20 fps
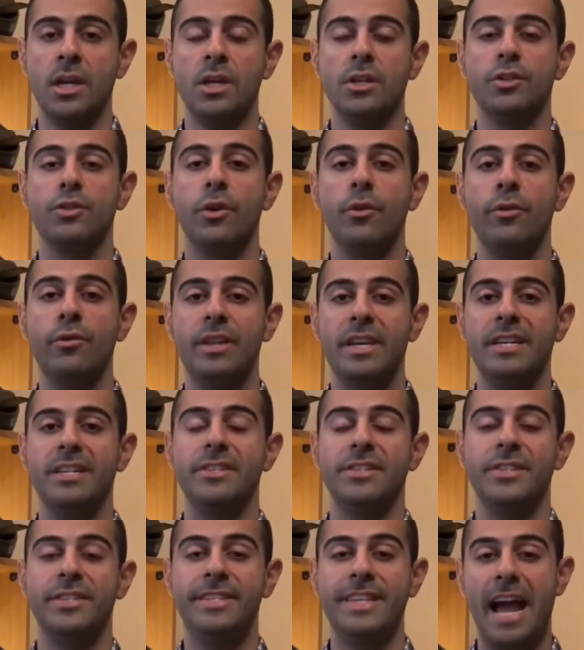So
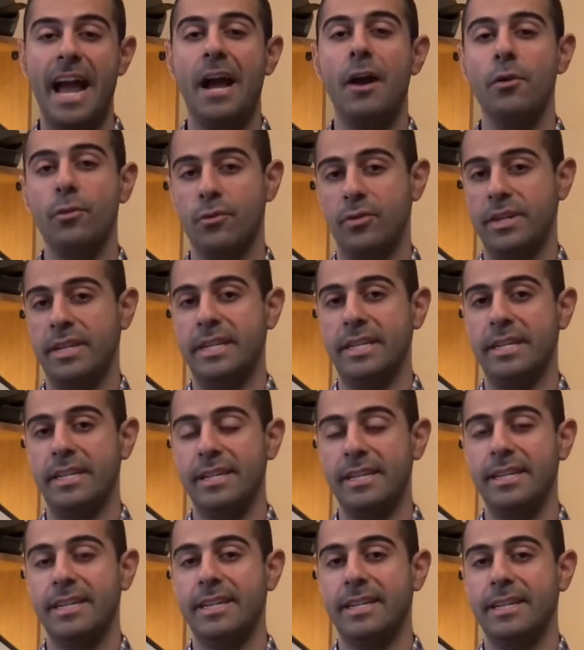this
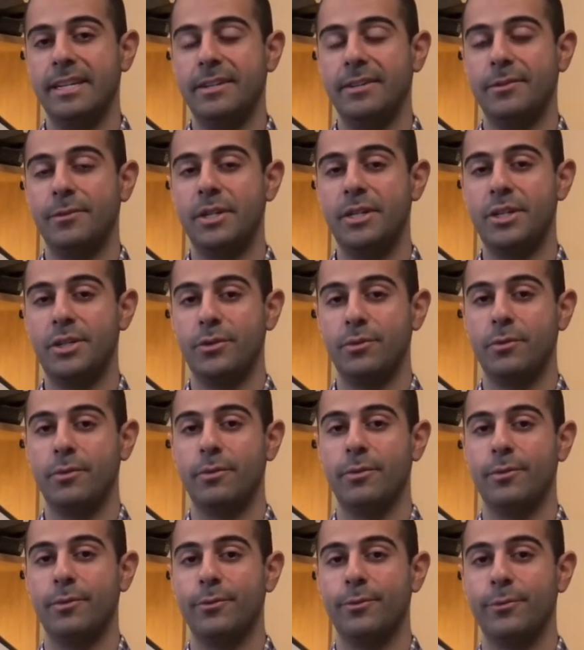dowry, which
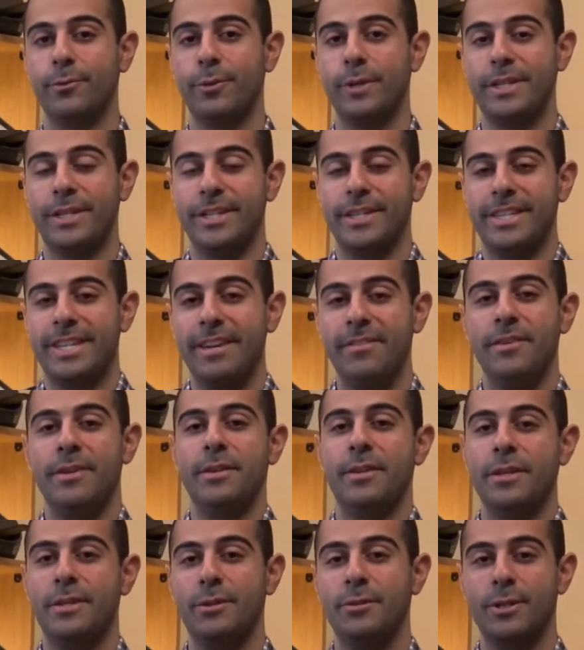is given
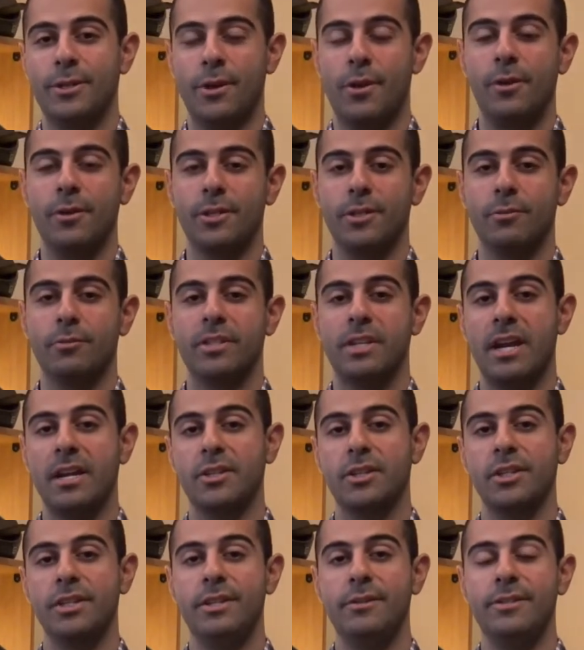in the Jewish culture, was
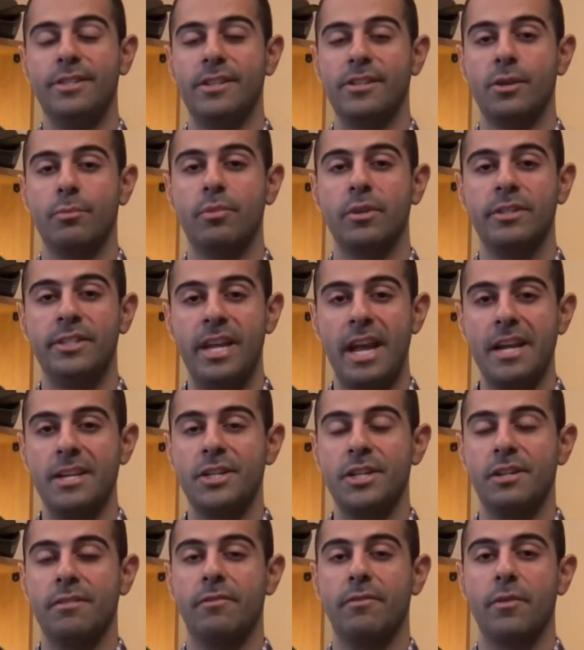actually used as a
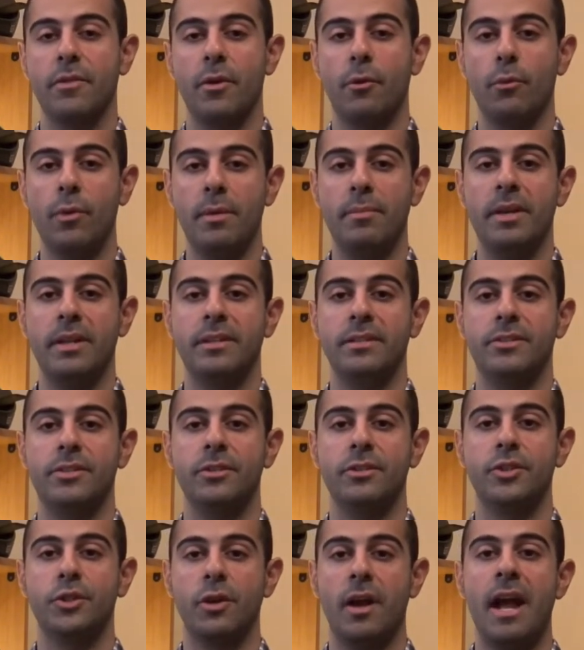protection for the women
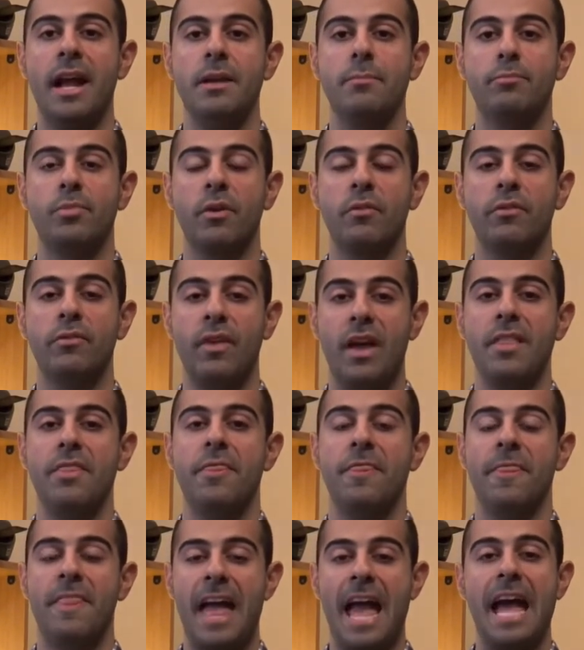to try and
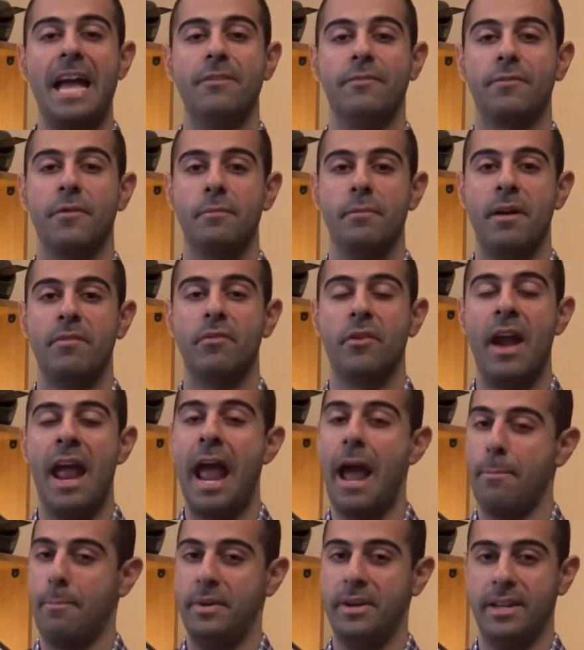prevent that from ever
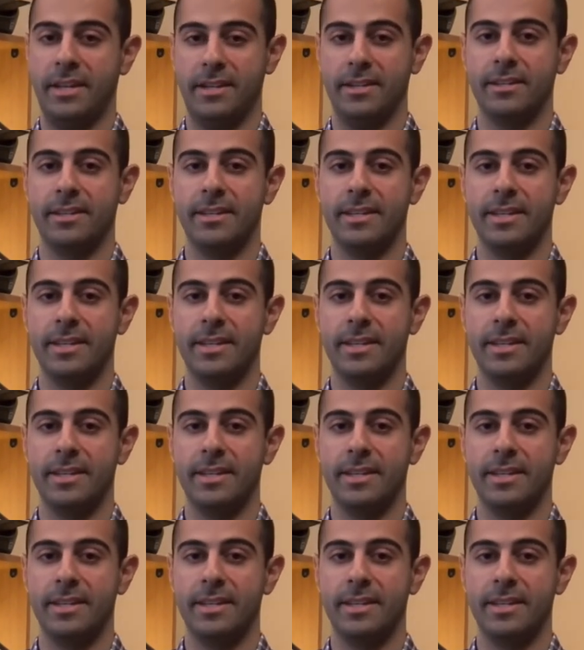happening.